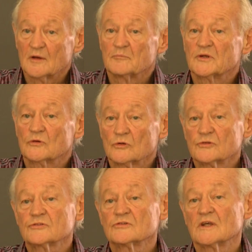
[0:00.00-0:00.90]

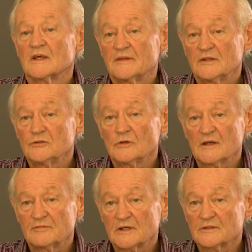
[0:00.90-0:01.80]
because then you
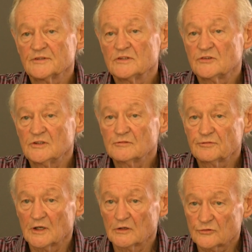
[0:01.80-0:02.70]
have healthy gene
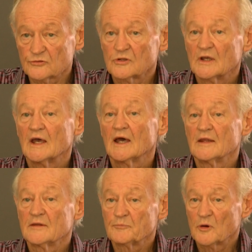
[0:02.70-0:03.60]
flows
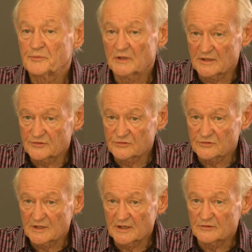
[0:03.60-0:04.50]
and the populations
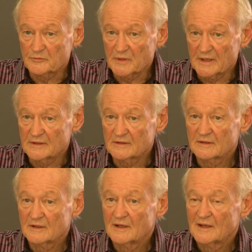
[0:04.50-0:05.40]
can remain
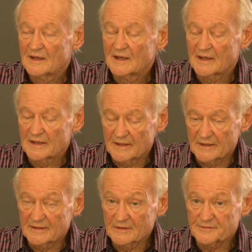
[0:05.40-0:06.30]

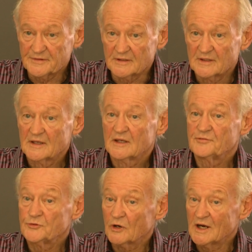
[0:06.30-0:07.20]
healthy.
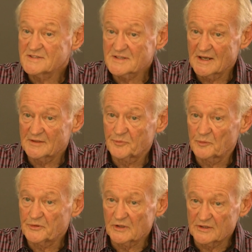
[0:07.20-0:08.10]
If you isolate
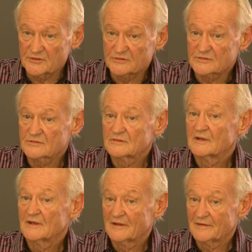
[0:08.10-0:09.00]
populations,
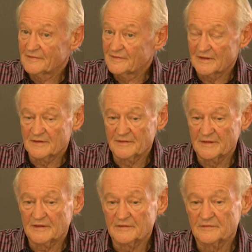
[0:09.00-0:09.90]

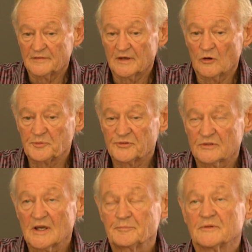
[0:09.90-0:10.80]
the
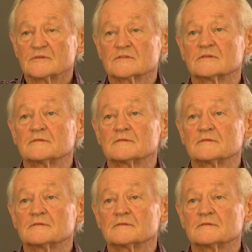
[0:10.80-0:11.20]
opposite happens.